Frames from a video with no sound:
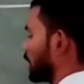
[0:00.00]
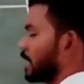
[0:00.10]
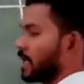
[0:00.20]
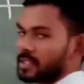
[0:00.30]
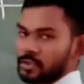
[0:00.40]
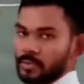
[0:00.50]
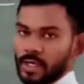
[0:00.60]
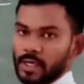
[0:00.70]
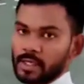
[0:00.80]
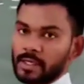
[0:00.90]
can also
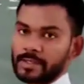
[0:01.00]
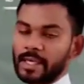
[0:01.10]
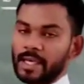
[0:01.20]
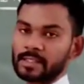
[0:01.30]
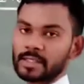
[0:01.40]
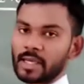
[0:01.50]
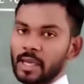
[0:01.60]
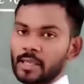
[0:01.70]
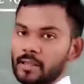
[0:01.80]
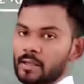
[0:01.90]
be written as
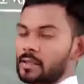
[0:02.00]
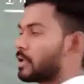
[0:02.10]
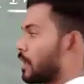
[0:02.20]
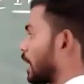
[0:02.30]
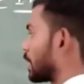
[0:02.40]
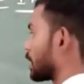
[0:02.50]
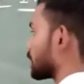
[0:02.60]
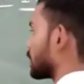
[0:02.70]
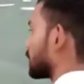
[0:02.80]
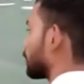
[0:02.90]
SI,
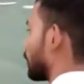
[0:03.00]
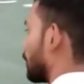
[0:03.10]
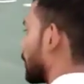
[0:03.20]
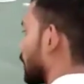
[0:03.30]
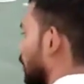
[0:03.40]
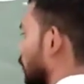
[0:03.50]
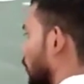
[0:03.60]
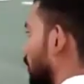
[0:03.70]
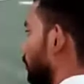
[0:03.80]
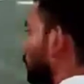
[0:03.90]
and this will be
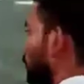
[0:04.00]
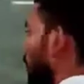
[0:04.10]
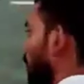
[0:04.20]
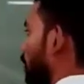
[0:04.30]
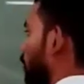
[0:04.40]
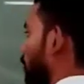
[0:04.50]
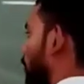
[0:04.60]
equal to the